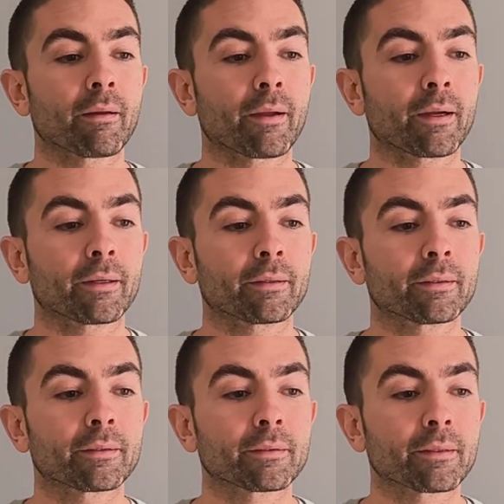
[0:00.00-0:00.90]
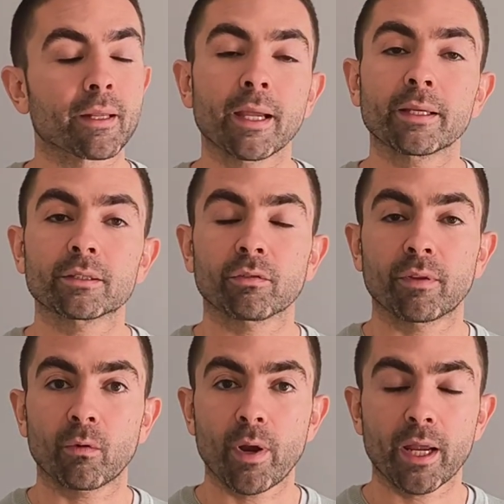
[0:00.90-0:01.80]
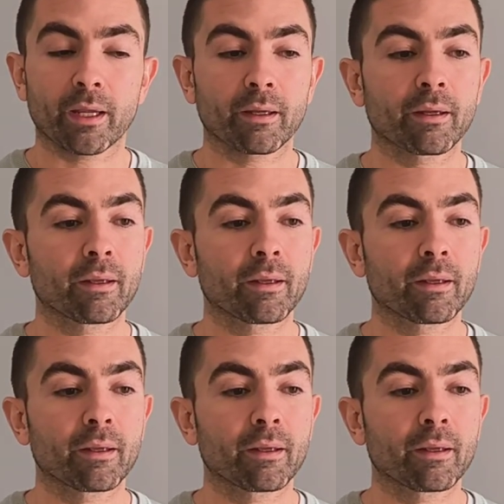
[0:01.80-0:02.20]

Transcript: uh, days of the week